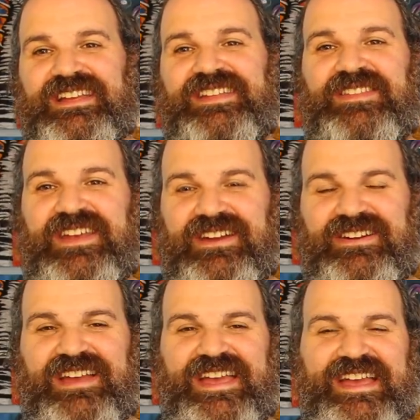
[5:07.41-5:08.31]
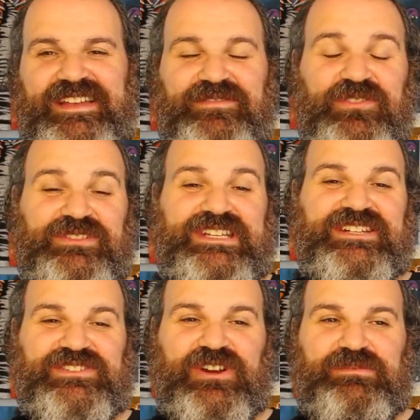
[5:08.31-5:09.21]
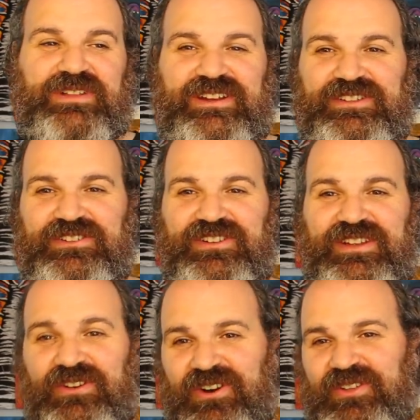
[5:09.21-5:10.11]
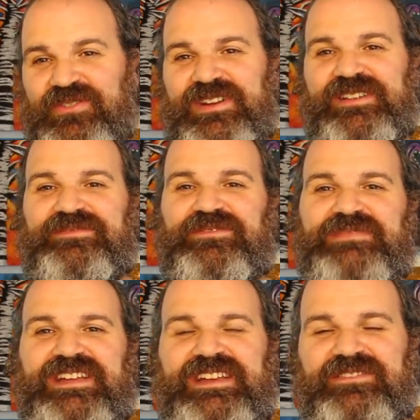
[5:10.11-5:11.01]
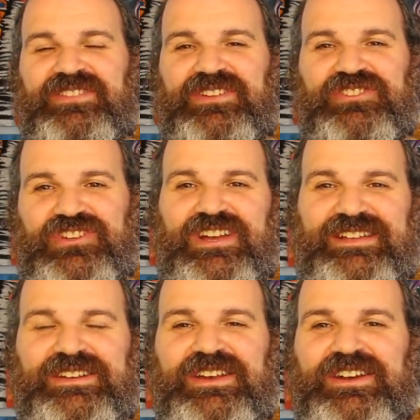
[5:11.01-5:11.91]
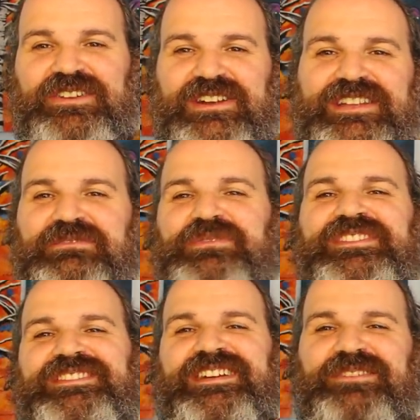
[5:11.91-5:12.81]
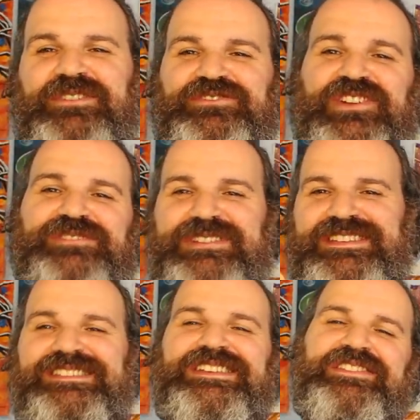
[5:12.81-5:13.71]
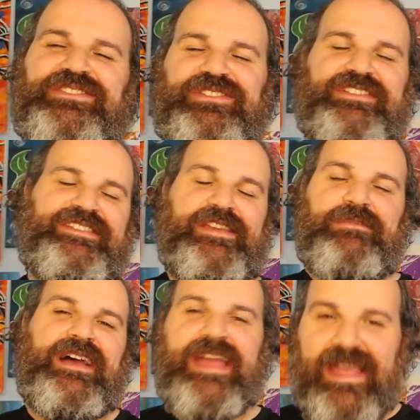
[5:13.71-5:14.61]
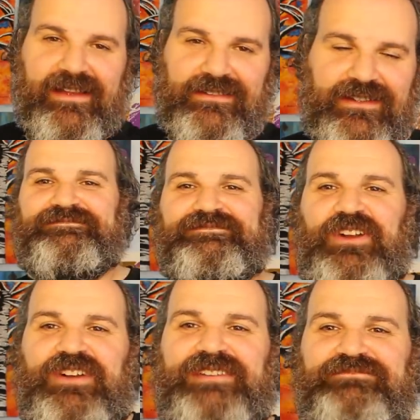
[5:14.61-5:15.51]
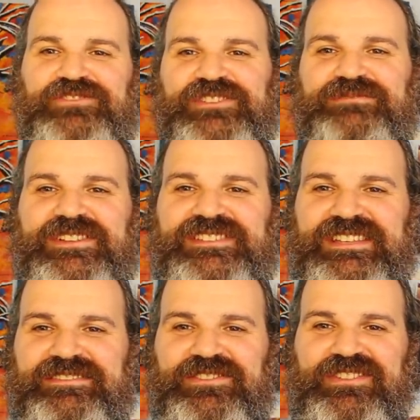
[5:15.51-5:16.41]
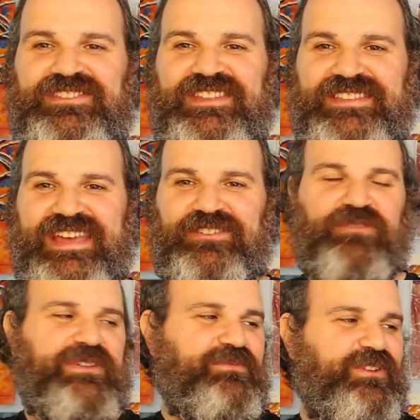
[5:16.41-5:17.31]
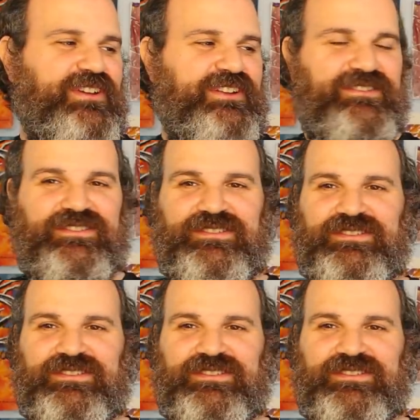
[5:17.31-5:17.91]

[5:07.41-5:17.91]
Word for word: in there. And if you're a lead guitar player, you're going to get all the credit for making everything shine. All right, give me one second. I want to adjust my seat so you can see my hand. All right, adjusted my seat so you can see this hand a little bit work, you know.